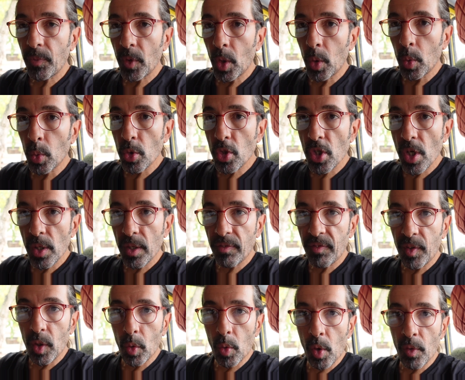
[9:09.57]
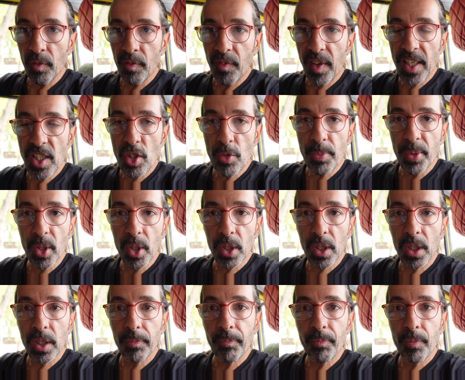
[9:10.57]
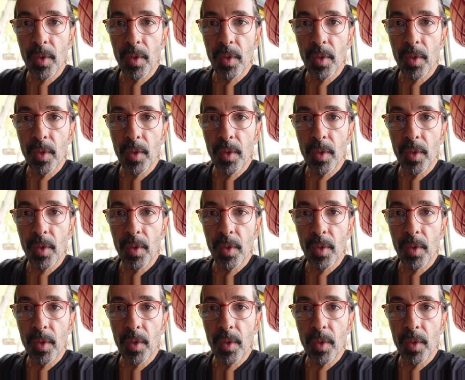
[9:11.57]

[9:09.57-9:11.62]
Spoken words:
Also, if you're on Facebook,